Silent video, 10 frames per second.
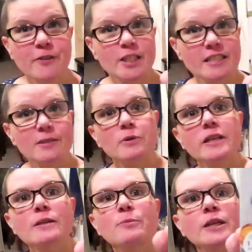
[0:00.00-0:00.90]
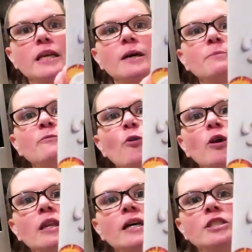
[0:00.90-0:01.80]
first thing we're gonna put up for
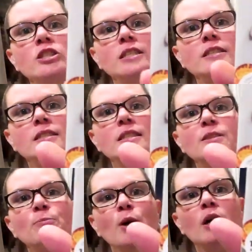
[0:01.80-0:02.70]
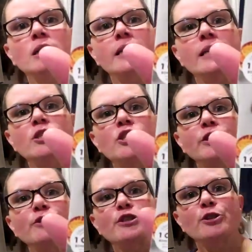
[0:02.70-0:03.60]
lunch is this broccoli and
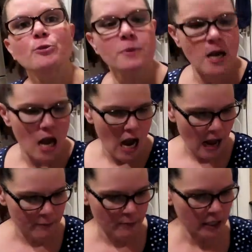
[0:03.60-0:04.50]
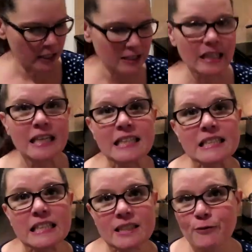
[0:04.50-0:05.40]
cheddar soup. I've been meaning to eat
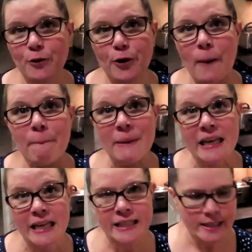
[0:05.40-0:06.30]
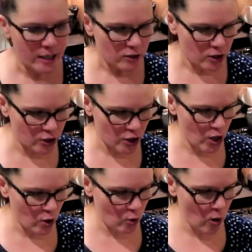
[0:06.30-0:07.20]
this for a minute,
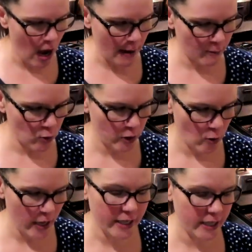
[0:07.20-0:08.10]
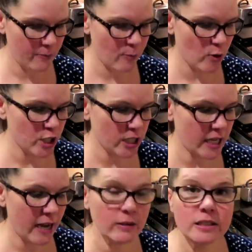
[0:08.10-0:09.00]
so I'm gonna go ahead and portion it
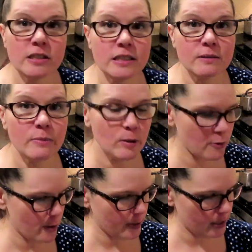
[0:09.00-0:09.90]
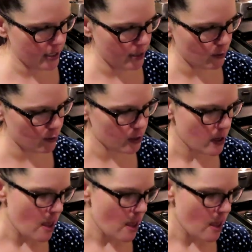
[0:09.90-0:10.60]
out into these meal prep containers.